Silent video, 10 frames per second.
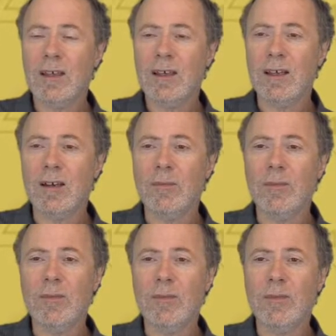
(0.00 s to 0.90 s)

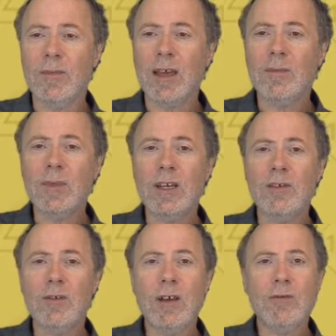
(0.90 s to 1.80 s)
Um, that means
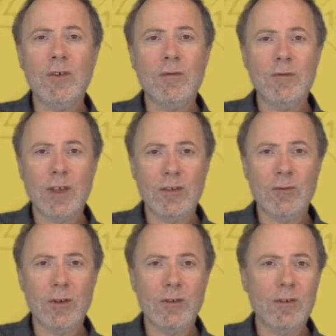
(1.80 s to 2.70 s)
you have no
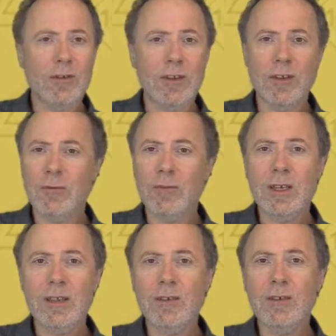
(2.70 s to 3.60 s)
fixed motors. It doesn't
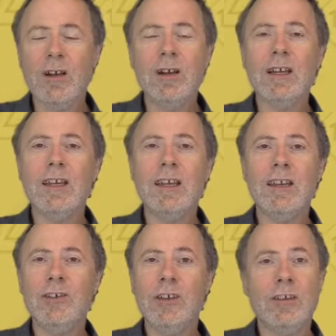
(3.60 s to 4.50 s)
mean that you can't get
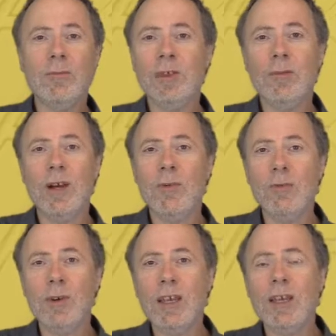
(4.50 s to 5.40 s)
energy simply by
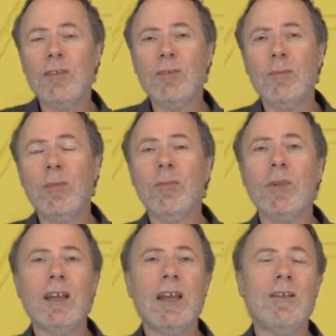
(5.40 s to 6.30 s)
walking into a
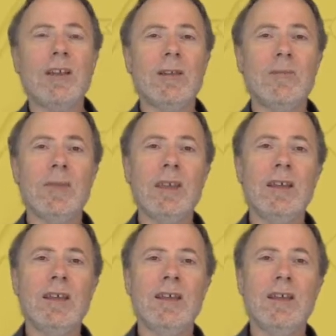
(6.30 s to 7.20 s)
public area.
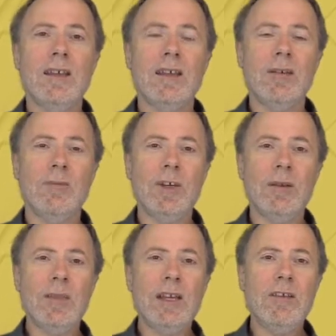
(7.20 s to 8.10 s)
But
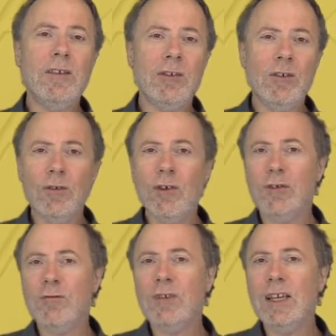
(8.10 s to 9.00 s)
it means that you're
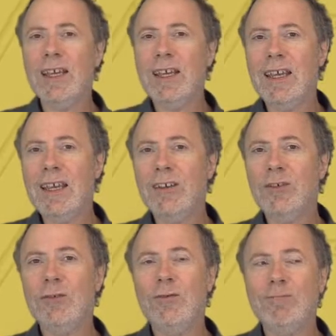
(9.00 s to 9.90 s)
not really here
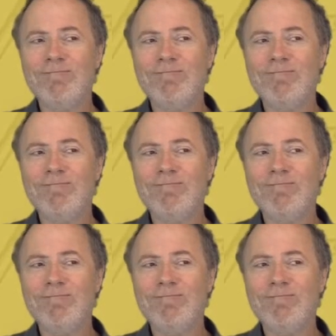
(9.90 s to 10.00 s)
to